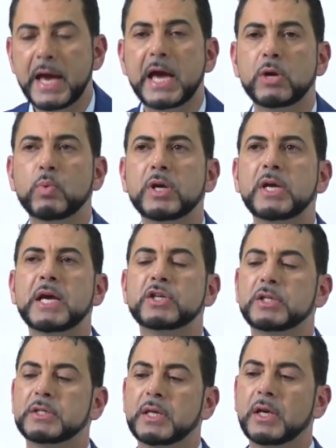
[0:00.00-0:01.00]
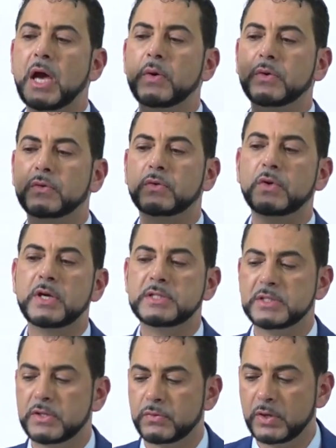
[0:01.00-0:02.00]
And what you're actually going through
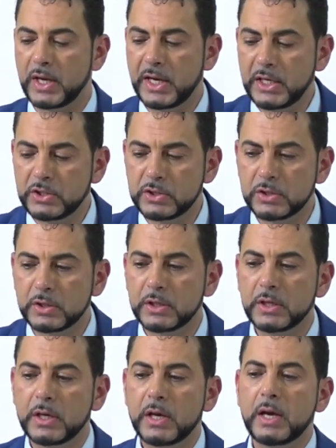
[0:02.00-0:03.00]
is through each